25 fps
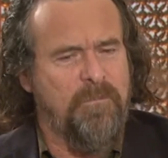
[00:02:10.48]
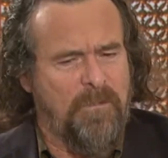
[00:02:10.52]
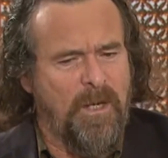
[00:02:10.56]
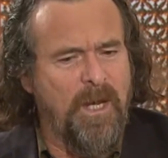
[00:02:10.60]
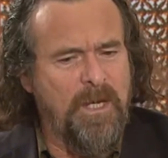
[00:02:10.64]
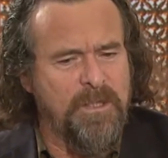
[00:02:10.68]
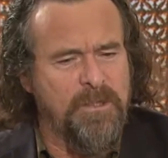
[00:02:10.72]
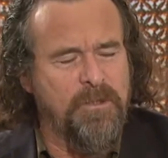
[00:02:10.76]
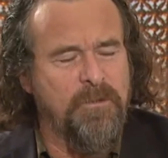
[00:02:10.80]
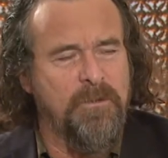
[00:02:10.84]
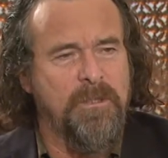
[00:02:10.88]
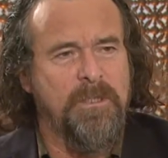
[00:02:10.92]

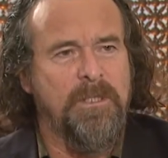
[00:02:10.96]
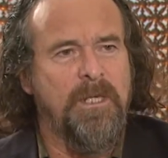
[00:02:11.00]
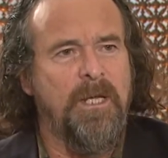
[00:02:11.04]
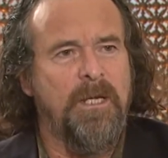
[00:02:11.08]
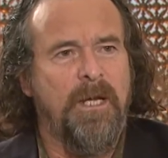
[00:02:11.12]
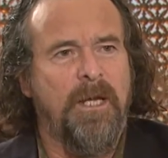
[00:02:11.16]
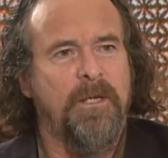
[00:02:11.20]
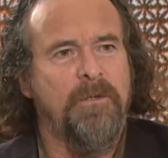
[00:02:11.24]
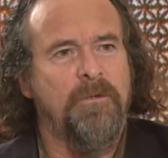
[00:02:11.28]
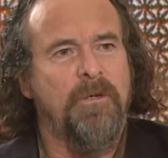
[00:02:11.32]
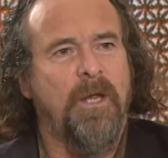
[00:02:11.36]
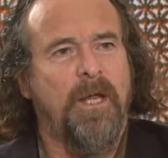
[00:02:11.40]
as you said,
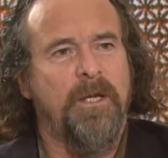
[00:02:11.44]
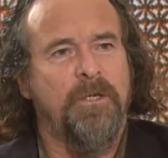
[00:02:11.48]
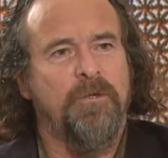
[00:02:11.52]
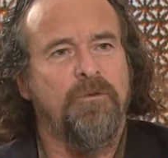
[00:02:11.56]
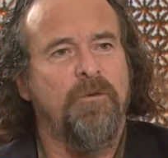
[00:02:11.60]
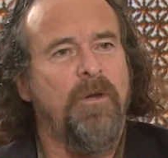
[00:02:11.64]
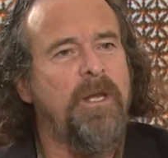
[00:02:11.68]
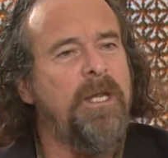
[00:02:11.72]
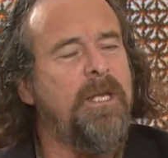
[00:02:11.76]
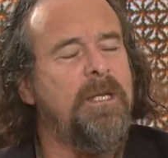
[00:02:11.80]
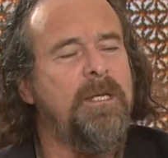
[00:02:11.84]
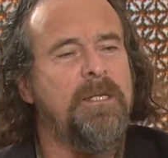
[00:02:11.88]
I
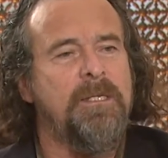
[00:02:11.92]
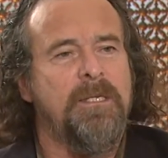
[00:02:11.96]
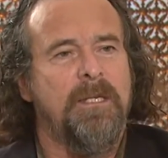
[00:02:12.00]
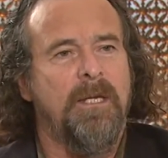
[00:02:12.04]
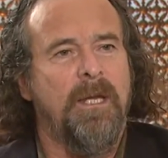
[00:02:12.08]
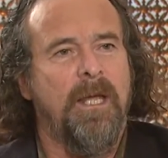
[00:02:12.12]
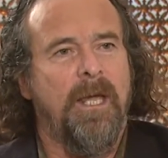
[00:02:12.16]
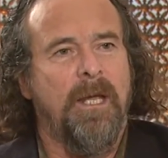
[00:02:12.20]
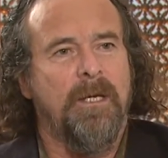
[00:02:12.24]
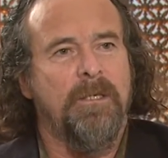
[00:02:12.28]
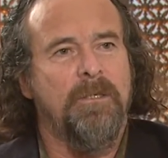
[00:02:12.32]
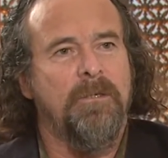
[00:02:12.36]
trained as an
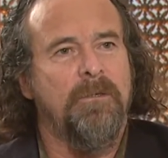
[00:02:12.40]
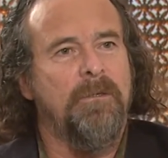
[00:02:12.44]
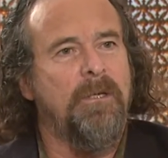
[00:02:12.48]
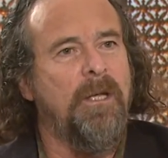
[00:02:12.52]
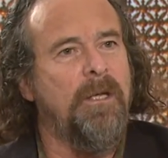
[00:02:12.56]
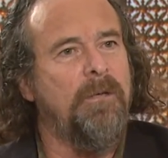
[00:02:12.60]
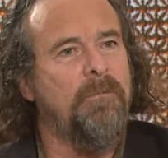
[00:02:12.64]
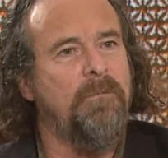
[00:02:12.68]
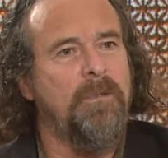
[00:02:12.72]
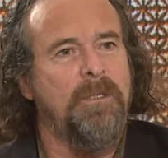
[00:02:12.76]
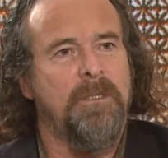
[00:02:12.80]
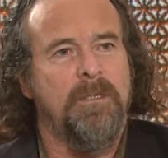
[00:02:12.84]
actor.
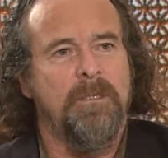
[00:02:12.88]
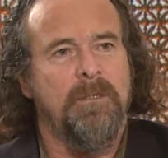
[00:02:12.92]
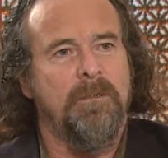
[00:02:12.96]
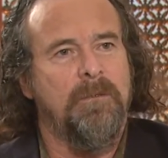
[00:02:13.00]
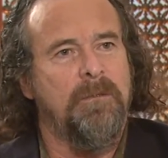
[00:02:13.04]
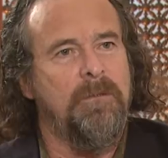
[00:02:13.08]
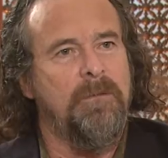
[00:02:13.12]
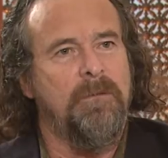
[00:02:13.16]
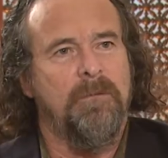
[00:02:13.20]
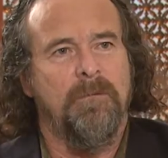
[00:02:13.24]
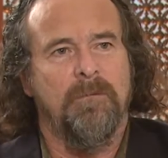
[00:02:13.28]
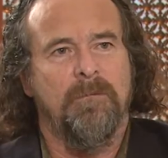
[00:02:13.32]
I went
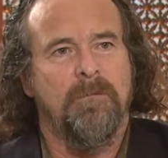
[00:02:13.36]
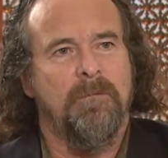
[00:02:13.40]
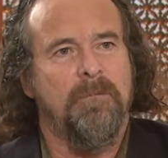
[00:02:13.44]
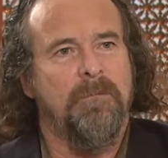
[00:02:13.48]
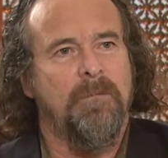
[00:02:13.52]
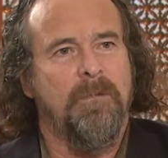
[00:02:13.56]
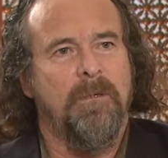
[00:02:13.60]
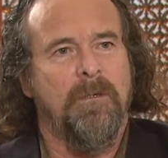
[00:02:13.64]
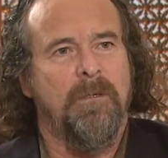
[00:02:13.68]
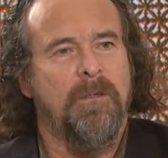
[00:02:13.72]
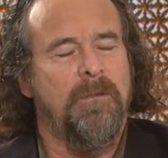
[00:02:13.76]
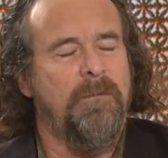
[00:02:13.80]
to
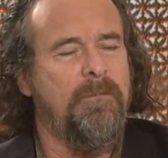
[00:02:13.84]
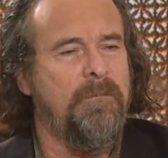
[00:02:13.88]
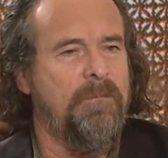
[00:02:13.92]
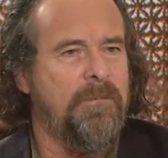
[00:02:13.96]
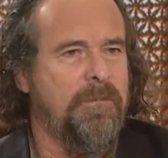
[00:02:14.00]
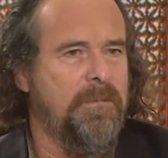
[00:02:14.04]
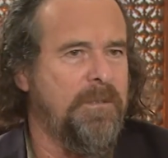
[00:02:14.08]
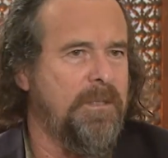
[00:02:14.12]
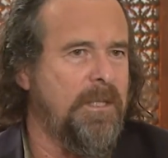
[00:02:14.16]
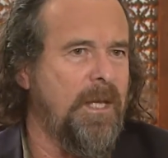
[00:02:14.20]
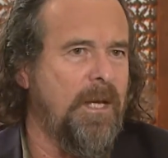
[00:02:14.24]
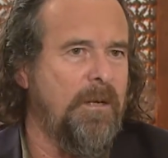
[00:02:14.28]

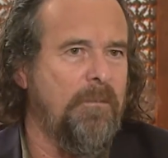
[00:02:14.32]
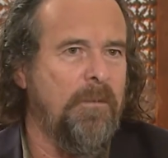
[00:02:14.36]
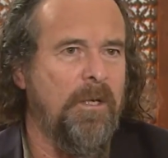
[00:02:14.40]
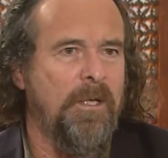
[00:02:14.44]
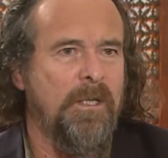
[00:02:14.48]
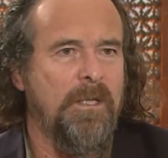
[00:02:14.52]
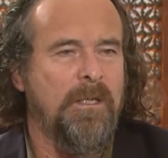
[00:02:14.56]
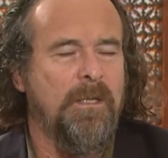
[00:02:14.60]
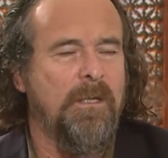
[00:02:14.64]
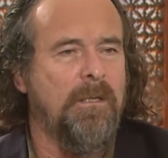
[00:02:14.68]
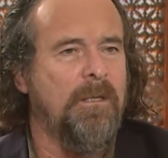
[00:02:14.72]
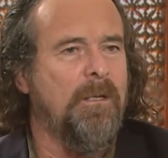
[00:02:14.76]
Santa
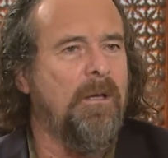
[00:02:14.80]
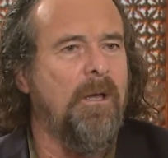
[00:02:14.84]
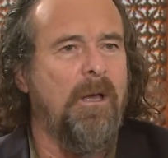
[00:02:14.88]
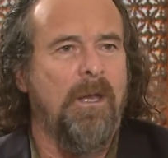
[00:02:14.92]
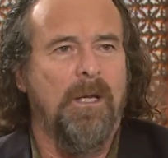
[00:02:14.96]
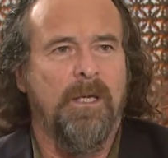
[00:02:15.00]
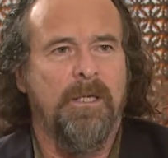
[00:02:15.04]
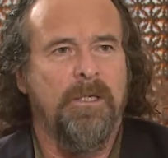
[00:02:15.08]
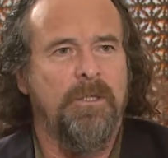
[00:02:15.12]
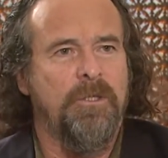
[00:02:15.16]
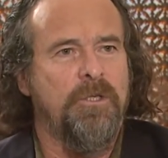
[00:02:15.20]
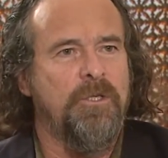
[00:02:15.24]
Monica
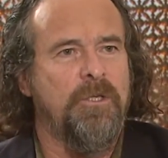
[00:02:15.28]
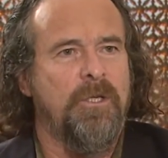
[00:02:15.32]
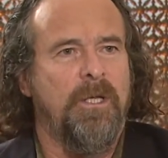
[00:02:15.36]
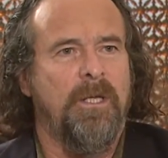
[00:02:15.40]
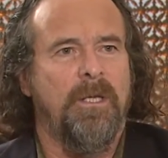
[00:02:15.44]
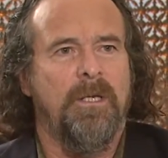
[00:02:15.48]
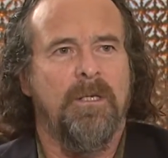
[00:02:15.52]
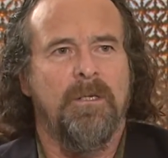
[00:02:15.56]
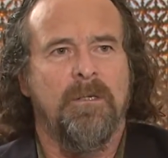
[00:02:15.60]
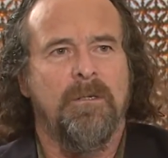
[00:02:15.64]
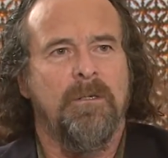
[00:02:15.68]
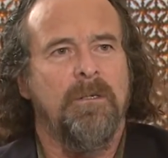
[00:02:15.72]
College,
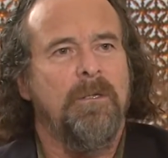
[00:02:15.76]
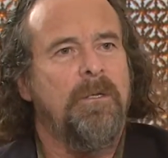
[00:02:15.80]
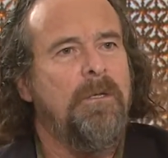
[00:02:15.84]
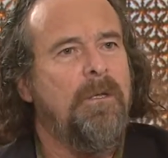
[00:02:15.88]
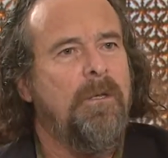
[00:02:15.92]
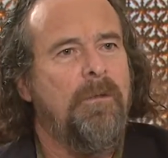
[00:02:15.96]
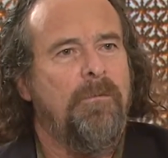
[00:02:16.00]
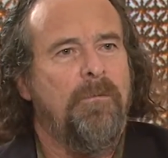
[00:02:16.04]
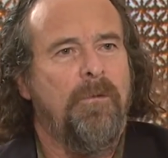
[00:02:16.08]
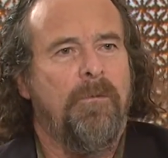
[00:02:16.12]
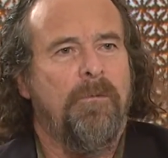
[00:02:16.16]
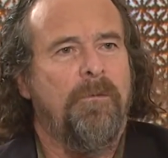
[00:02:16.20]
and
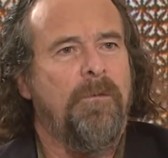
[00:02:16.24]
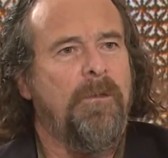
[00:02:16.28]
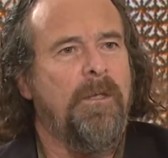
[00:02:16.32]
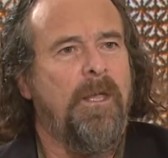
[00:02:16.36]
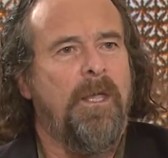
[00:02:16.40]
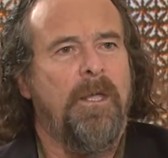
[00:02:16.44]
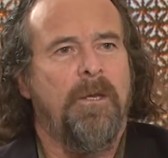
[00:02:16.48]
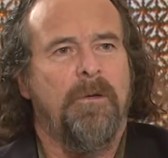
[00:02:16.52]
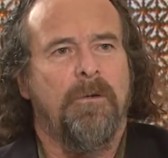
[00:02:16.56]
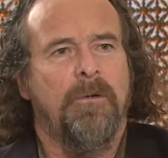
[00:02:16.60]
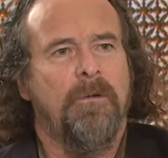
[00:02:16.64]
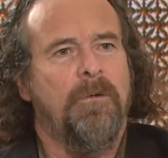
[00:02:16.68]
the
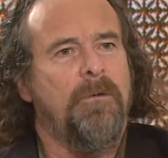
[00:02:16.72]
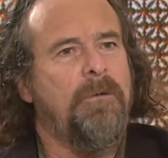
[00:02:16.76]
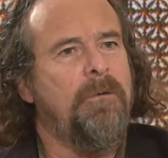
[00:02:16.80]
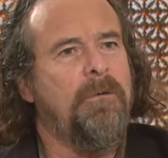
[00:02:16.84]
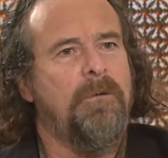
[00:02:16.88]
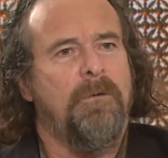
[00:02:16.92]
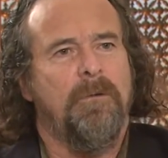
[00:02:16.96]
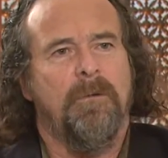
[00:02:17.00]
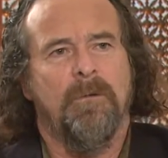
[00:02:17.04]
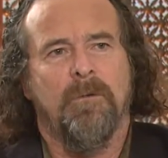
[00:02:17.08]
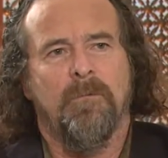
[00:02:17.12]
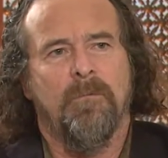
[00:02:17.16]
theater
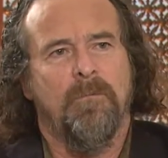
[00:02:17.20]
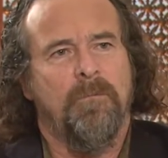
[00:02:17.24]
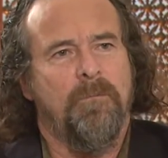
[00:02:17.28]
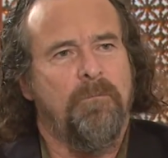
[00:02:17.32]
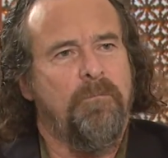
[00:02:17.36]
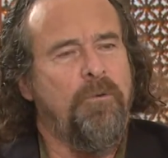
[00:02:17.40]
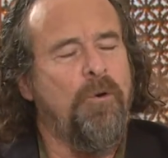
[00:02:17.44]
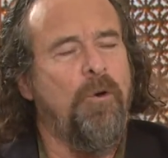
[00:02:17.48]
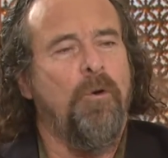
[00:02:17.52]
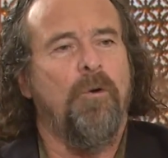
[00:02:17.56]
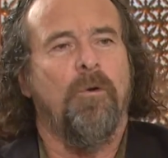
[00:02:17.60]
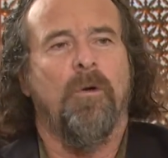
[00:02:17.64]

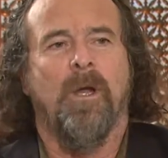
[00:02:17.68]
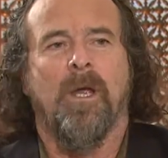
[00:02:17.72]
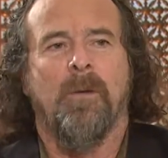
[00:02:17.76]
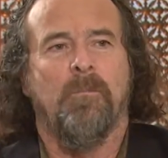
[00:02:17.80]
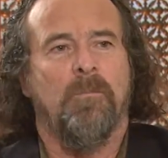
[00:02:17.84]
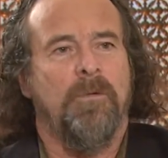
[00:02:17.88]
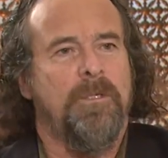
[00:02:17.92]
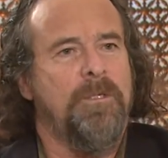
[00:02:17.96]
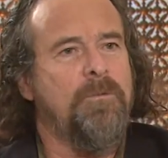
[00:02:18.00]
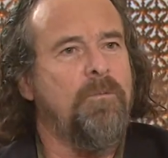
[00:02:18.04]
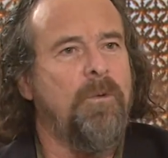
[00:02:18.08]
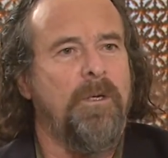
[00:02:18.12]
program
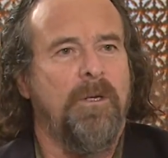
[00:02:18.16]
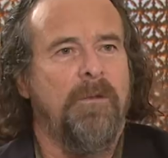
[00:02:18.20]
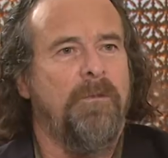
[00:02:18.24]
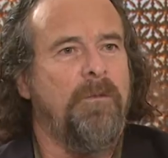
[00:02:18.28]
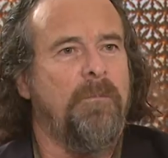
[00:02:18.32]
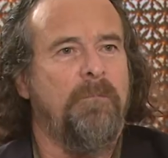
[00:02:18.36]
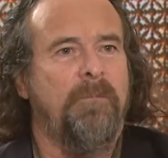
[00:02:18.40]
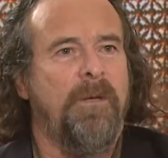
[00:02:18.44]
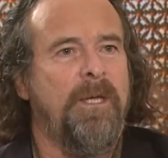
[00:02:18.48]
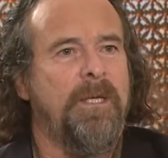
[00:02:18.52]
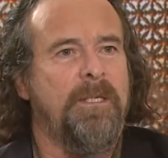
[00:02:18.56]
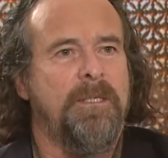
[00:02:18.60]
was one of the
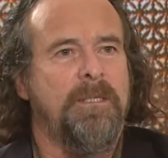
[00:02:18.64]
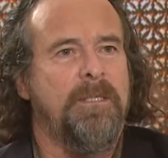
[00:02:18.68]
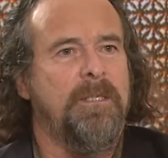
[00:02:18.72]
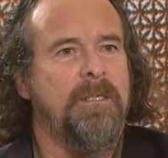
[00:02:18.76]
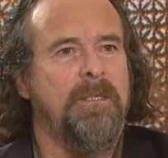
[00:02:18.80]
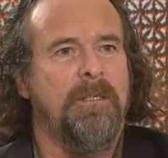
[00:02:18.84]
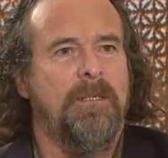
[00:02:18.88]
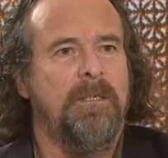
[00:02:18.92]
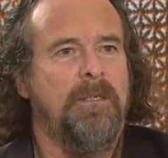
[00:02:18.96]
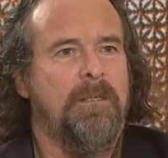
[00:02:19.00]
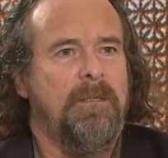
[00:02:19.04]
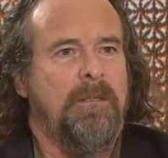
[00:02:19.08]
best
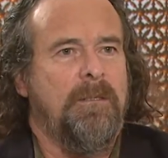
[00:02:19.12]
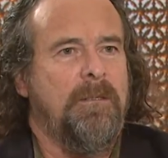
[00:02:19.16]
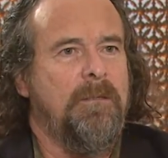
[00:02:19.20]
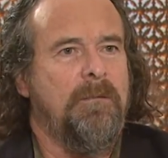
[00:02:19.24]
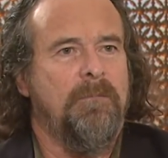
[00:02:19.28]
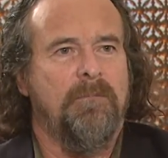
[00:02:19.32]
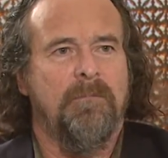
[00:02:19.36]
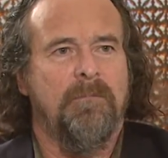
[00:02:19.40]
in